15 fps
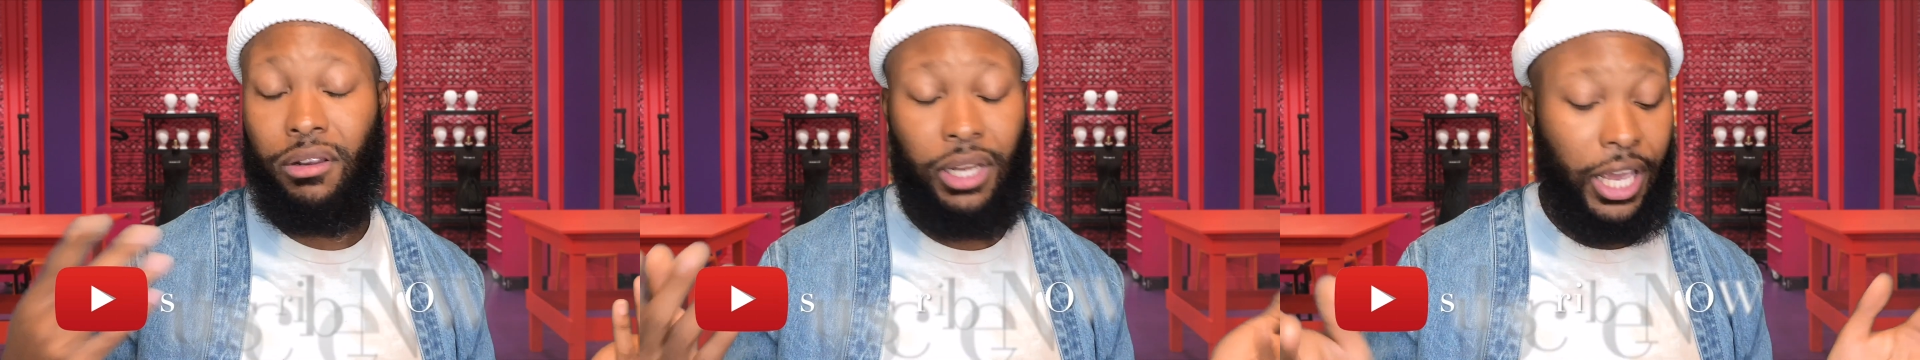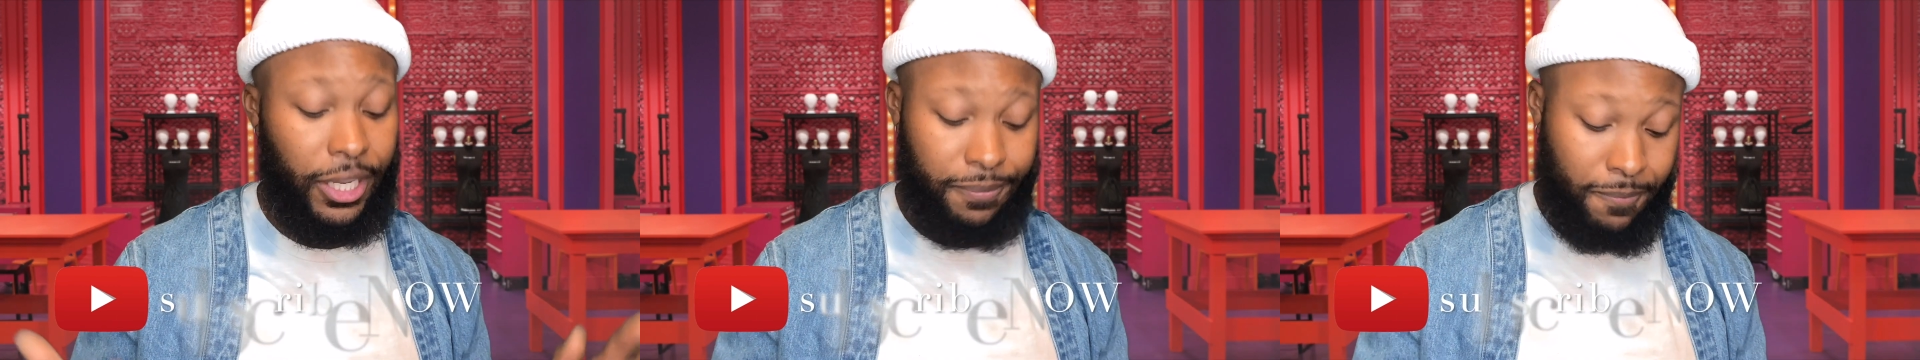
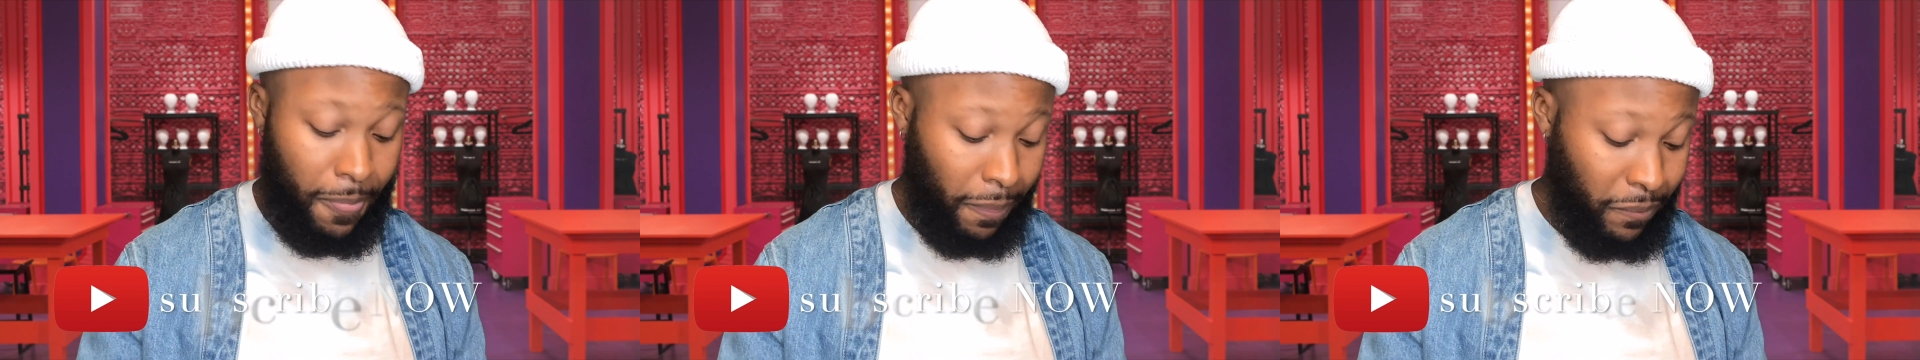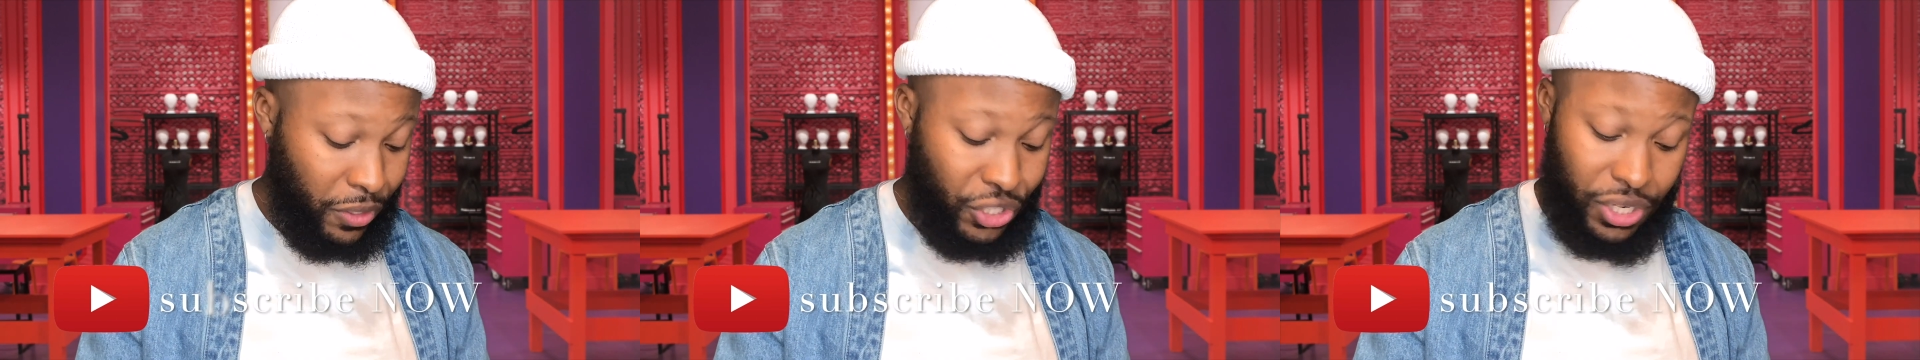Like,
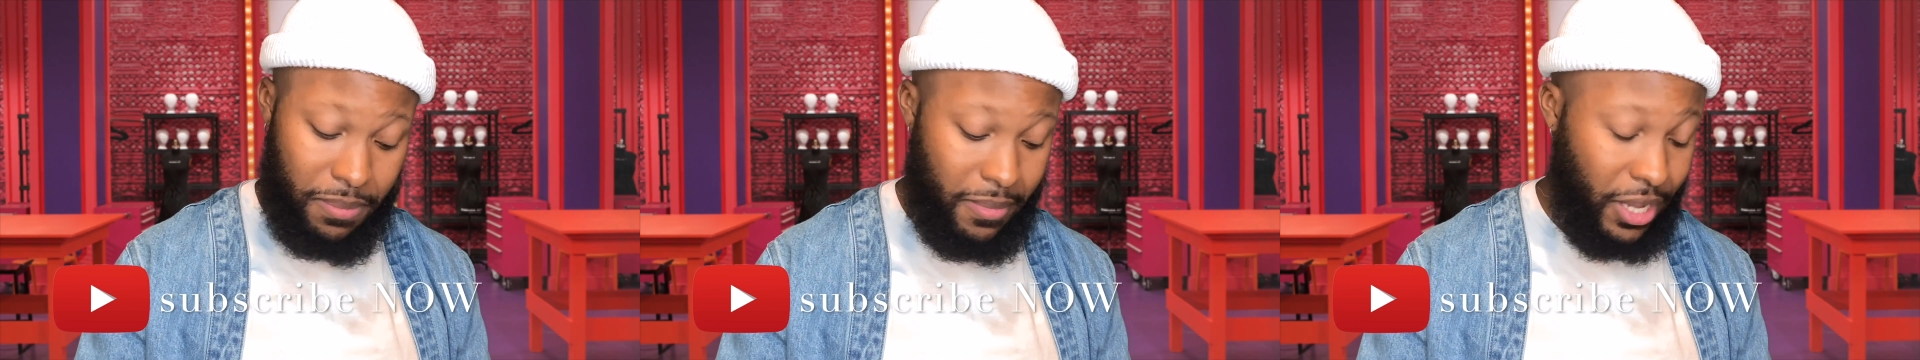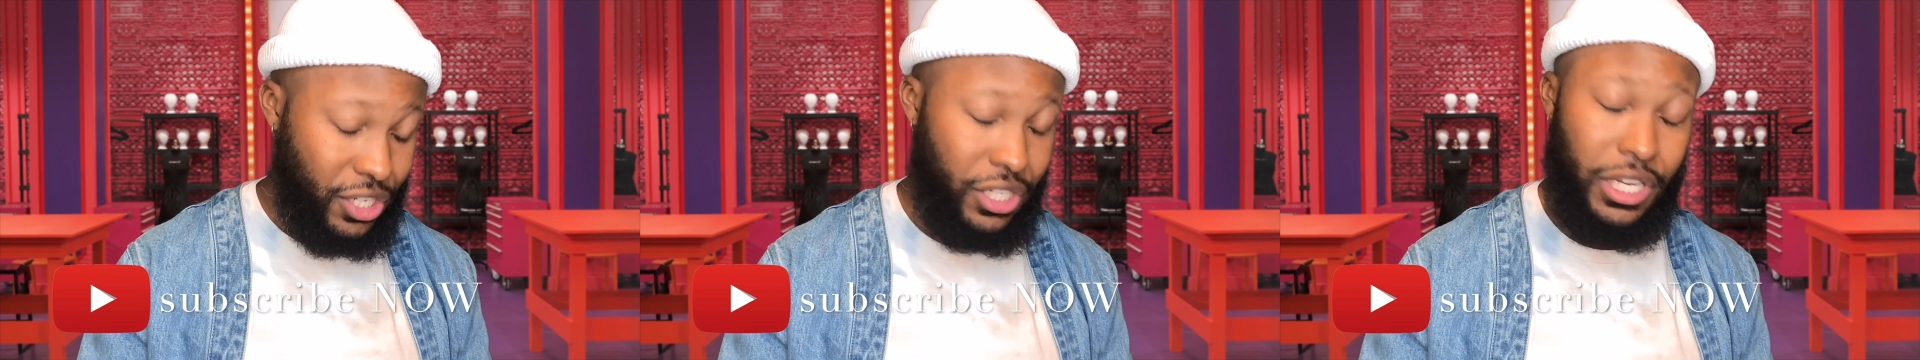she
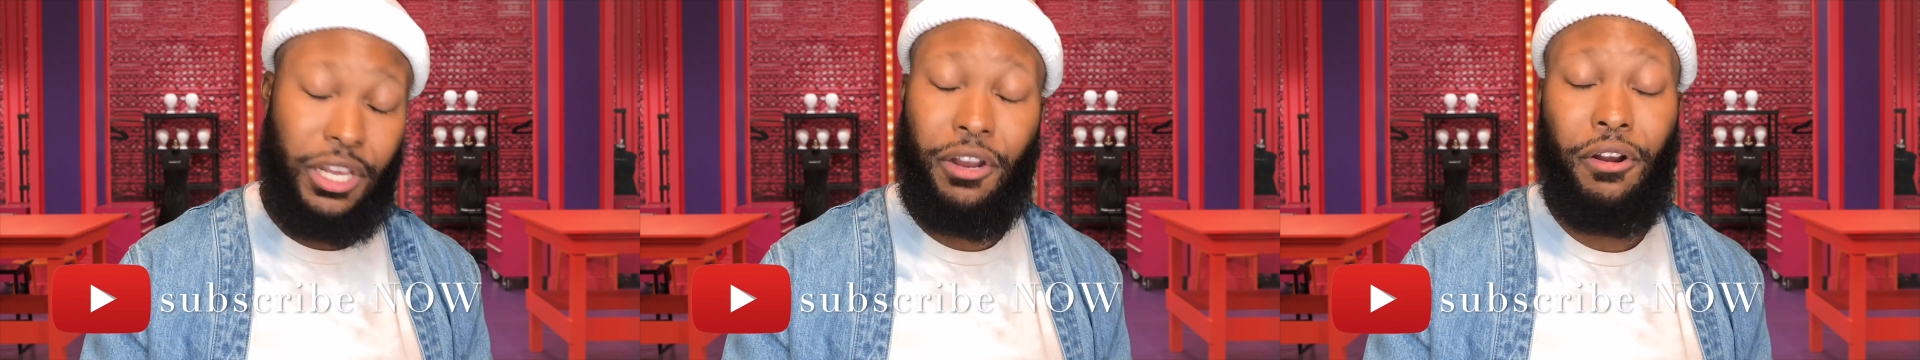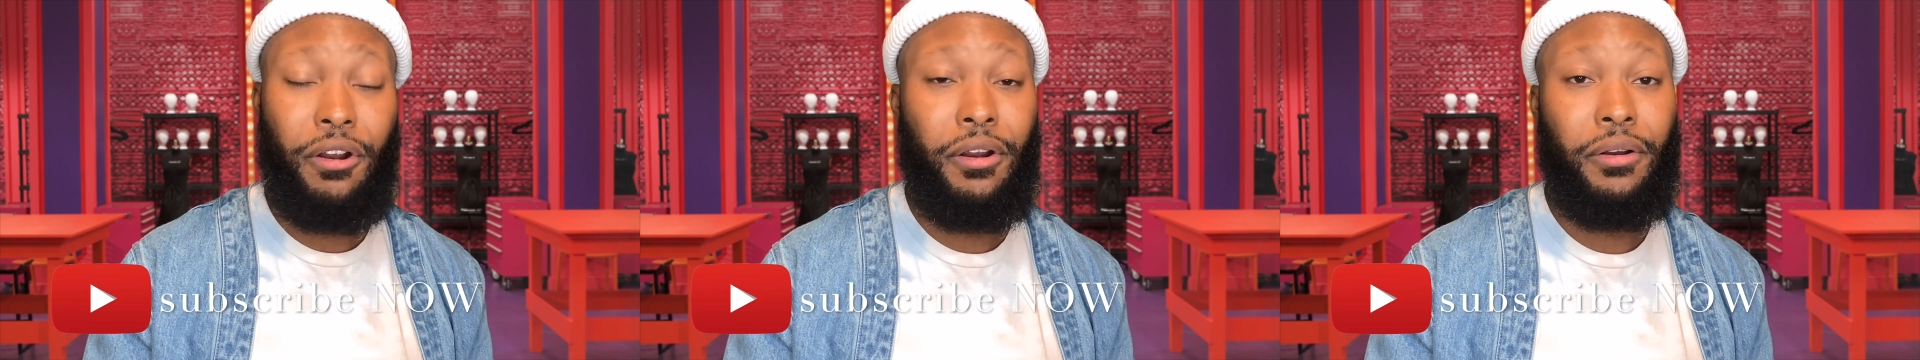mentioned in
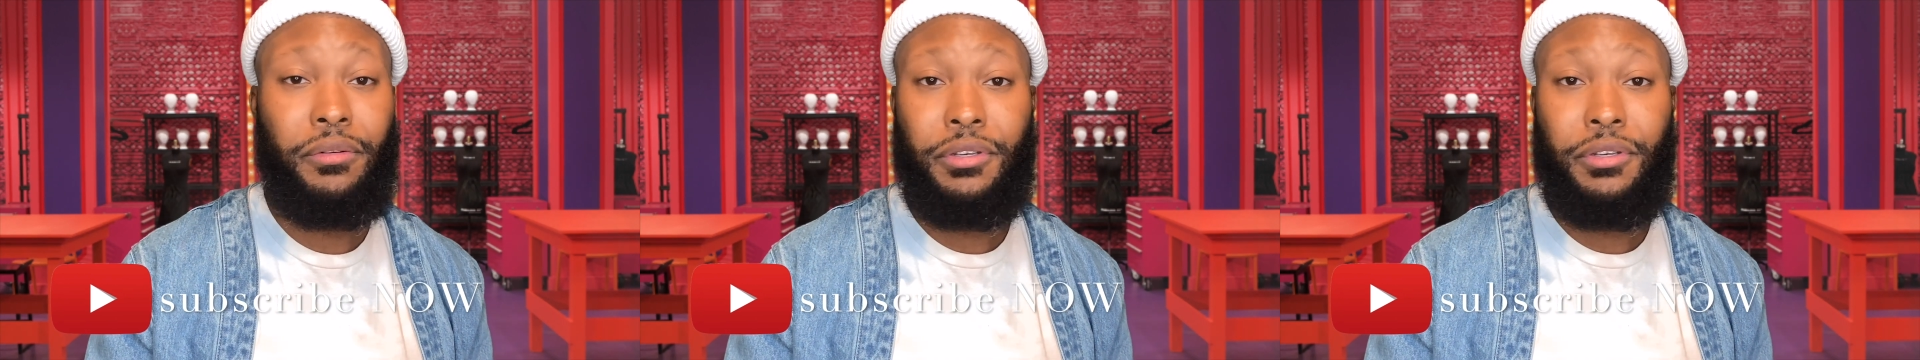her,